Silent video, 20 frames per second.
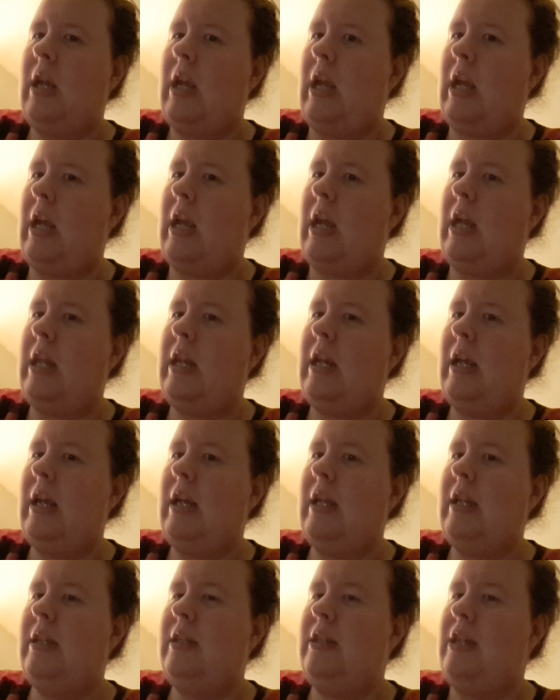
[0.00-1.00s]
And
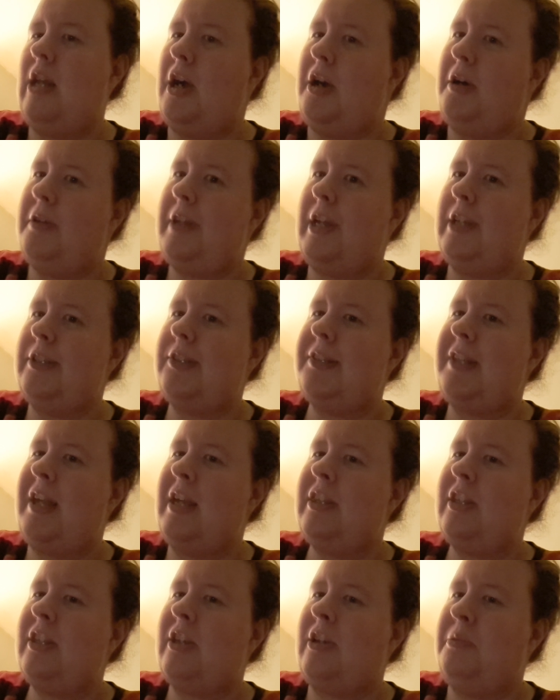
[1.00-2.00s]
no, that's
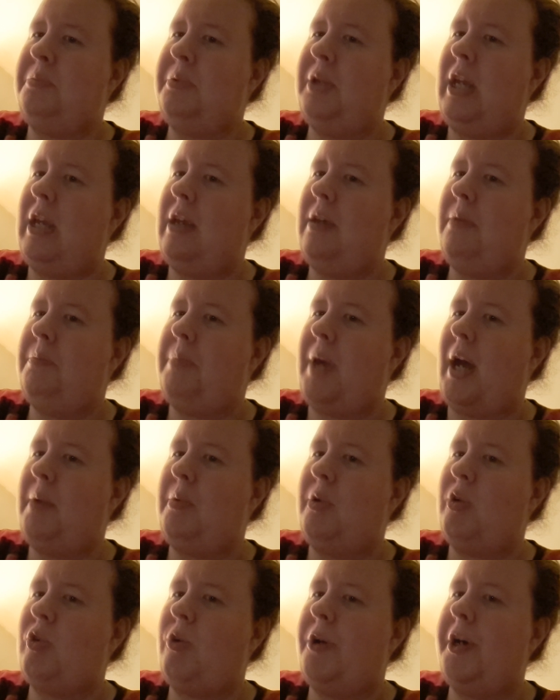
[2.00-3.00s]
not the complete
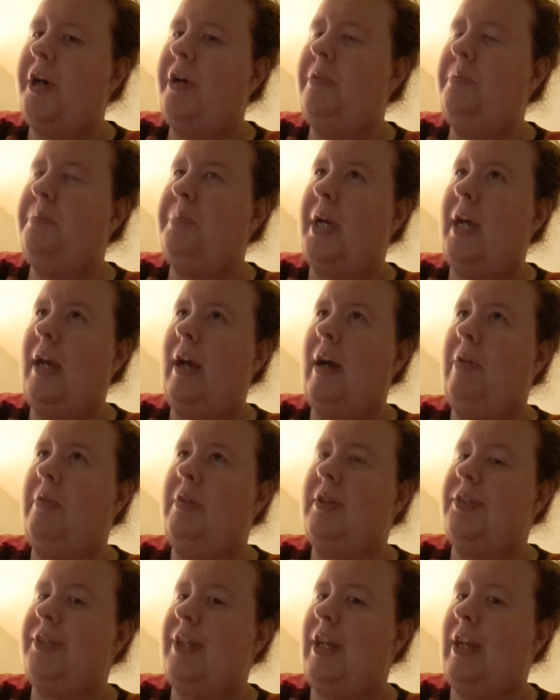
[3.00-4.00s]
Bible quote, but I
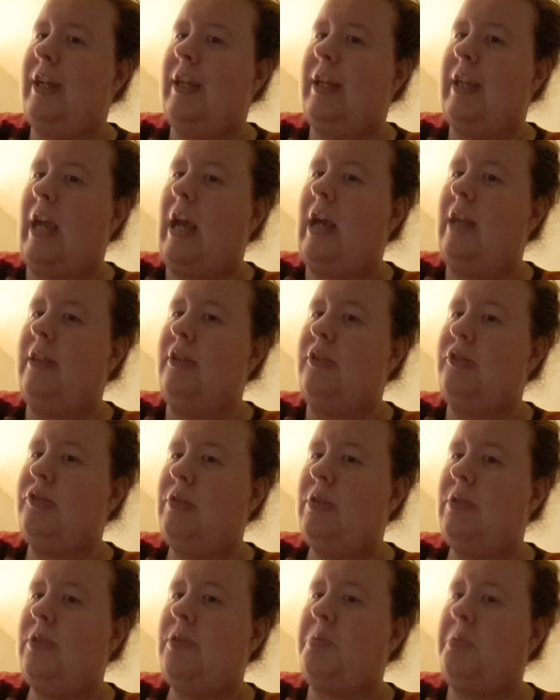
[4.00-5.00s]
will say again the
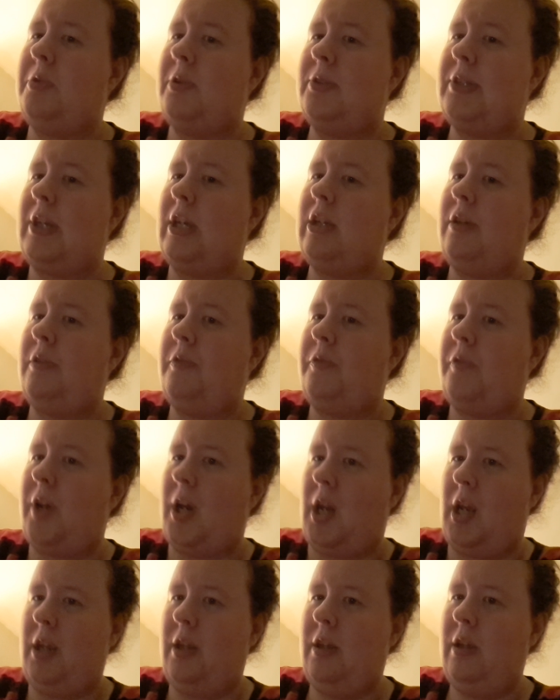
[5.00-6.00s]
truth will set you
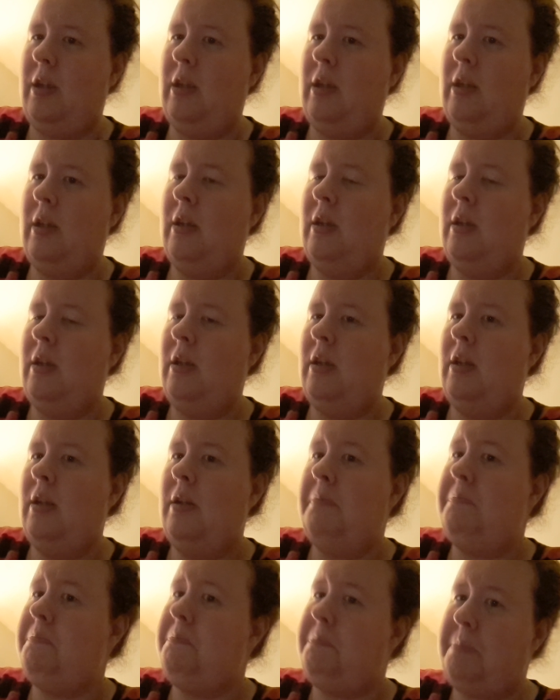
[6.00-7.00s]
free.
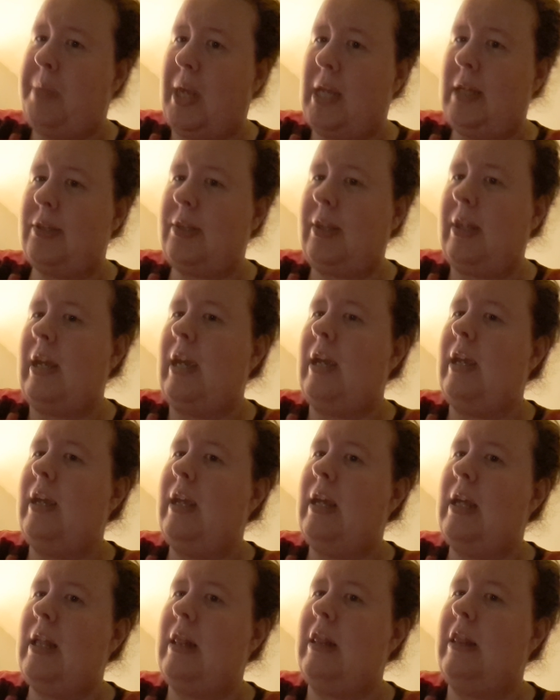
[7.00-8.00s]
Basically,
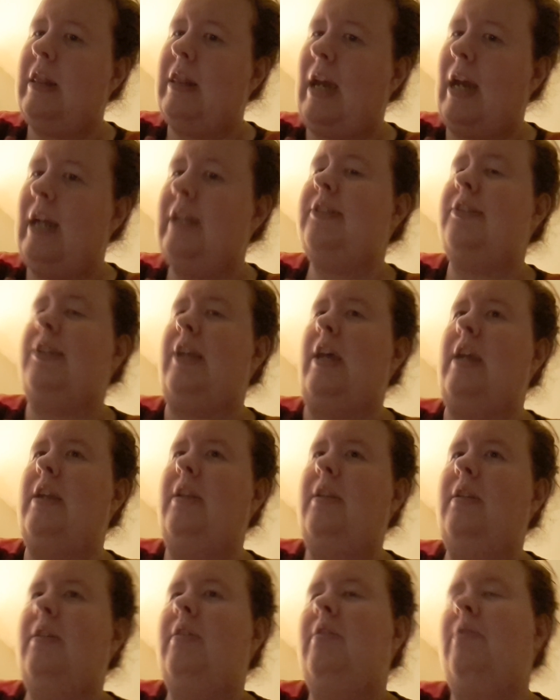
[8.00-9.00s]
that's
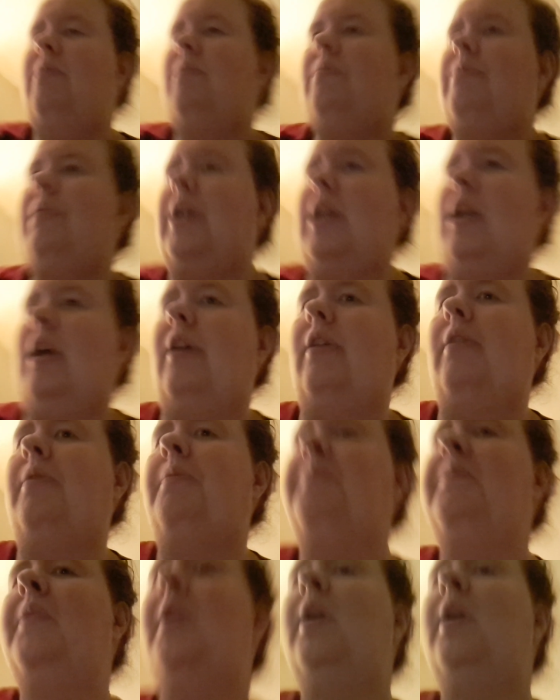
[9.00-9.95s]
it. You know?